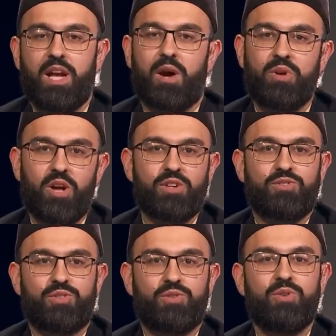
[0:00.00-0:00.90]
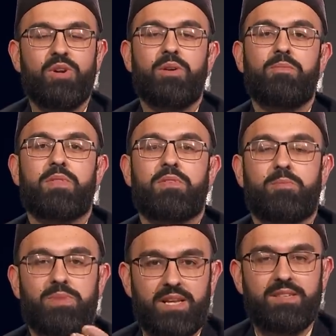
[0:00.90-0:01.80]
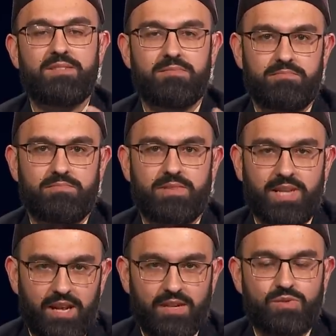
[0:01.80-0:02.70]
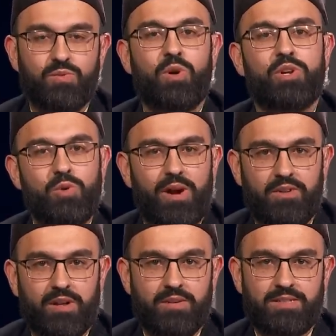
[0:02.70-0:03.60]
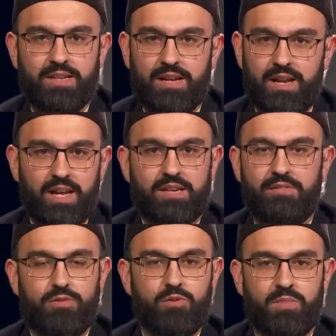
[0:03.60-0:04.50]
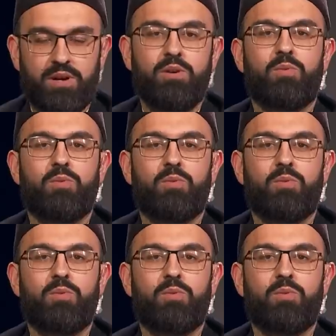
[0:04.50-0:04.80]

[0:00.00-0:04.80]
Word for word: And we asked you to please tell us what you have done as a collective ummah.